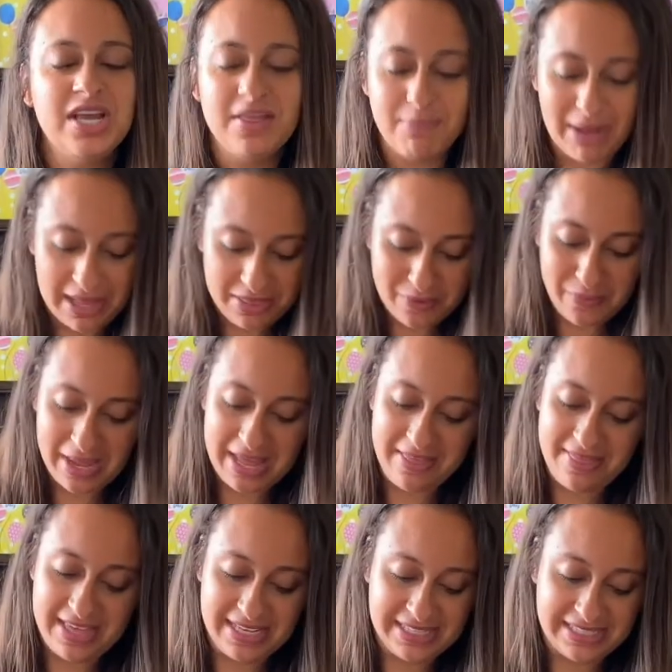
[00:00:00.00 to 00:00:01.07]
By the way,
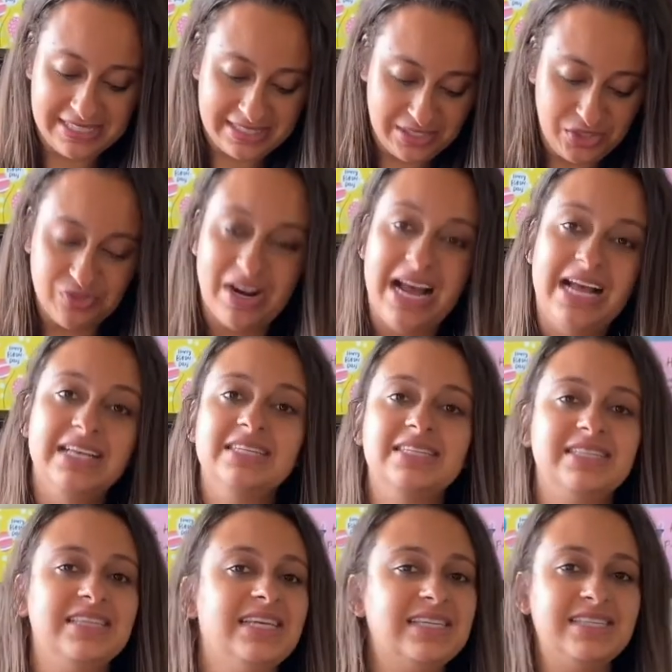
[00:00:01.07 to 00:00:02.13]
this dress,
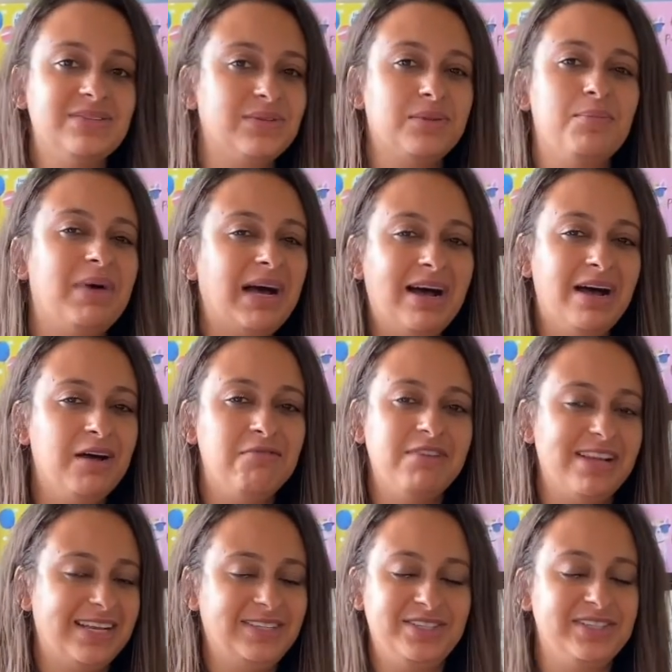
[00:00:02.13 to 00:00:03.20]
this isn't part of it.
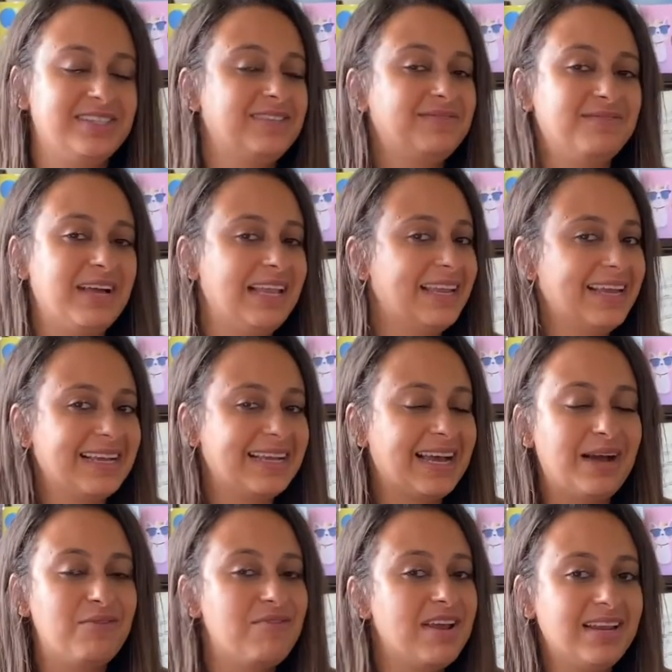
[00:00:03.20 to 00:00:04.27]
I just felt like
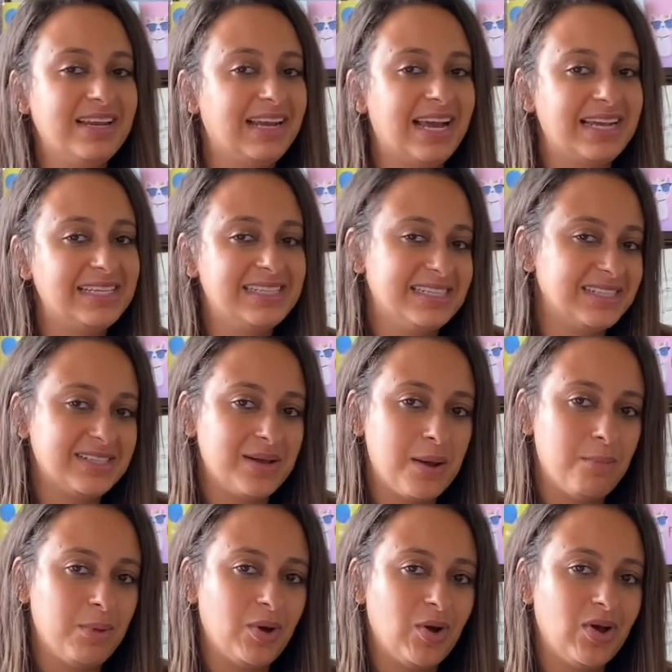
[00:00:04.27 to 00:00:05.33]
I really liked it, so I
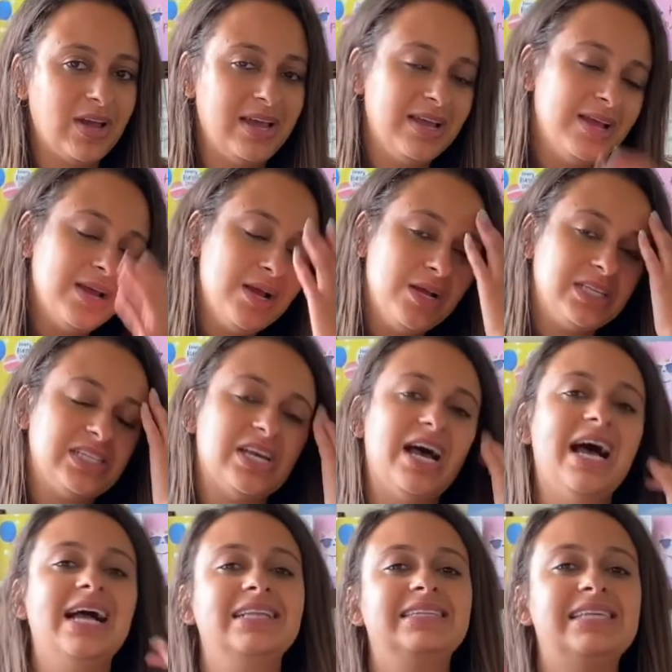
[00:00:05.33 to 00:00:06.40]
bought it. So I
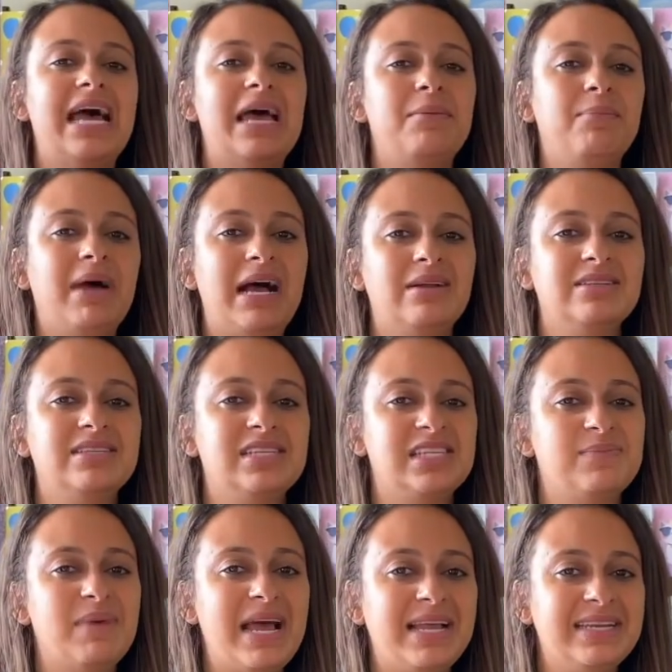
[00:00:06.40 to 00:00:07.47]
had £10 to
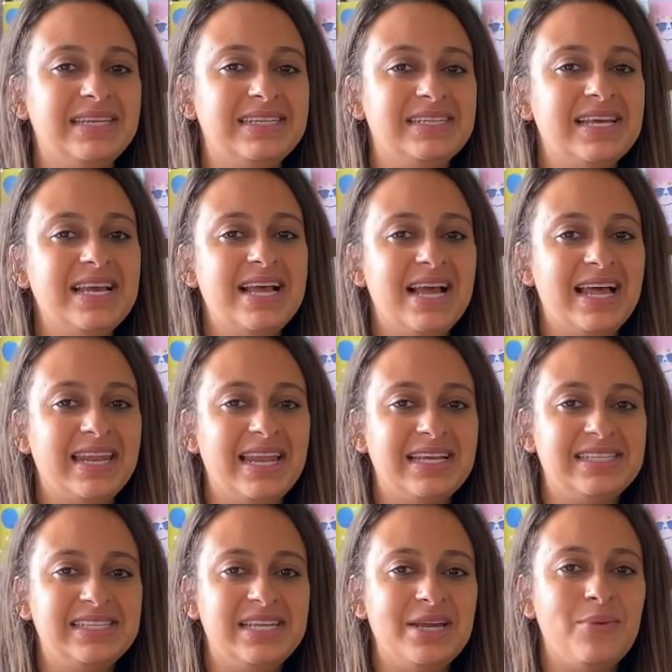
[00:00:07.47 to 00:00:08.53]
spend, and let's
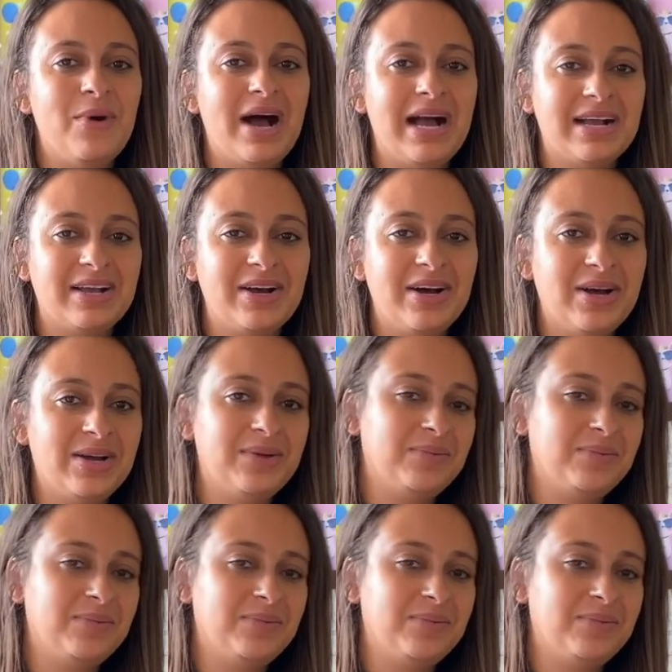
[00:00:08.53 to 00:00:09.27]
see what I got.